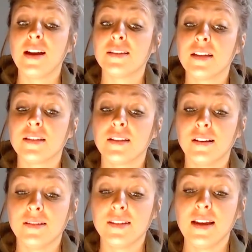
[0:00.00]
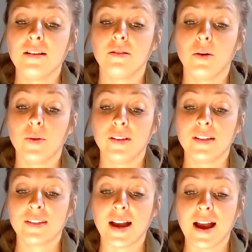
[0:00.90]
As the sun sank lower in the
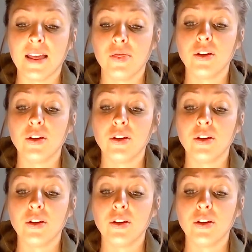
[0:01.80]
sky,